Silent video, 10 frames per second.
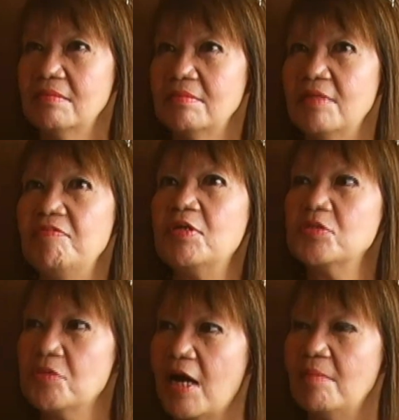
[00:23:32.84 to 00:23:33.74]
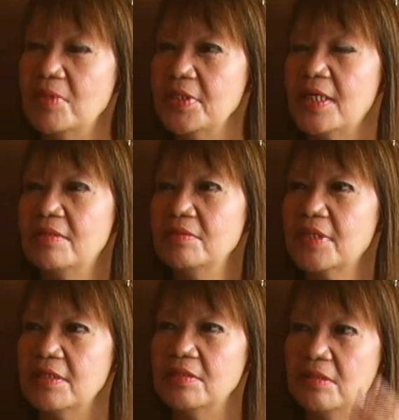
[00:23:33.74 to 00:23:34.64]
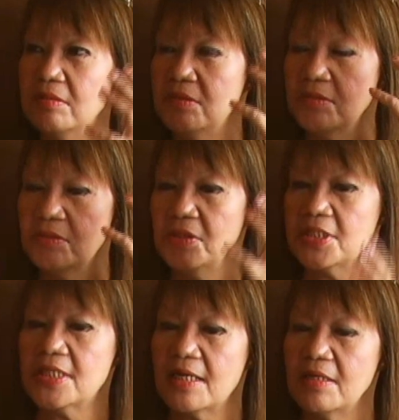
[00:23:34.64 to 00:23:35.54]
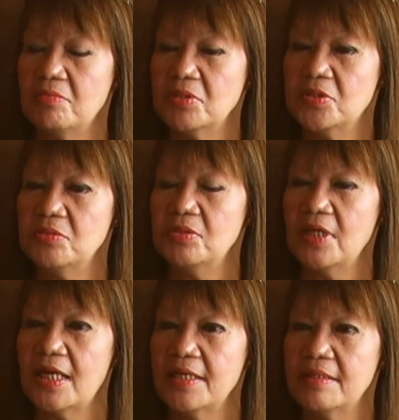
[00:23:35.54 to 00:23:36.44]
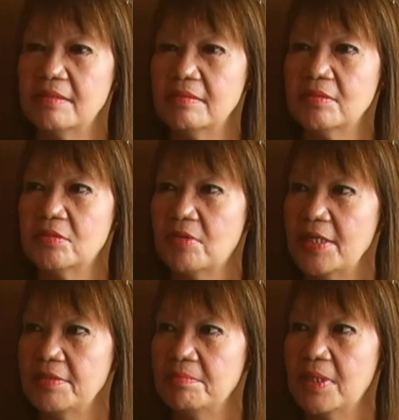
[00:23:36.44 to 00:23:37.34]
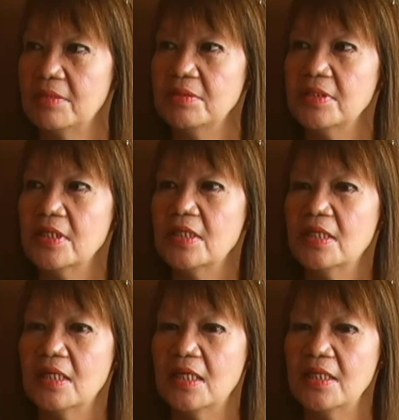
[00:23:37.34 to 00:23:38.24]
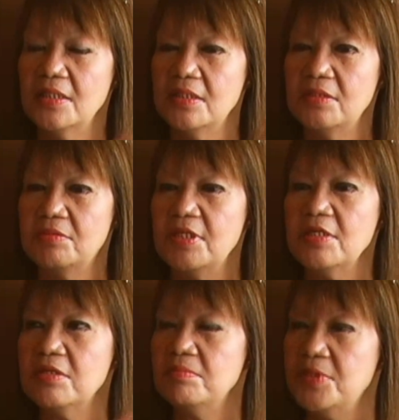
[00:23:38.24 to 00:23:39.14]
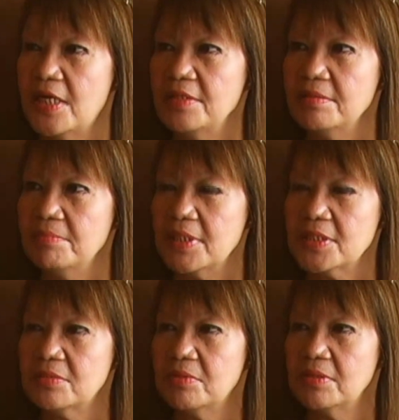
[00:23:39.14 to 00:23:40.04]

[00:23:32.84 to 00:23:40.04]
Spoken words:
difficult to hammer down, okay? You know exactly what you would like to write about, and you think you've done the best